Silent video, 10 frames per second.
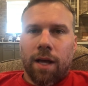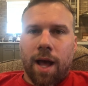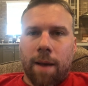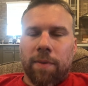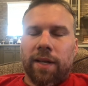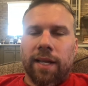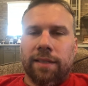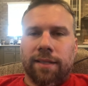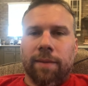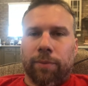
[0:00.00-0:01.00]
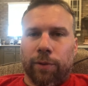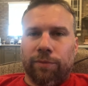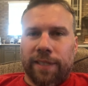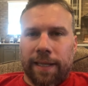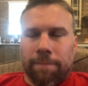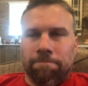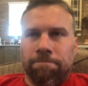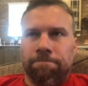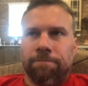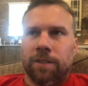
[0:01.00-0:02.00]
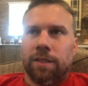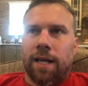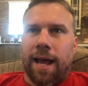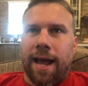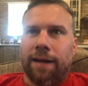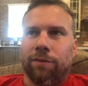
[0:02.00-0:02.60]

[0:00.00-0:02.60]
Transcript: Uh, but it's an improved team. I,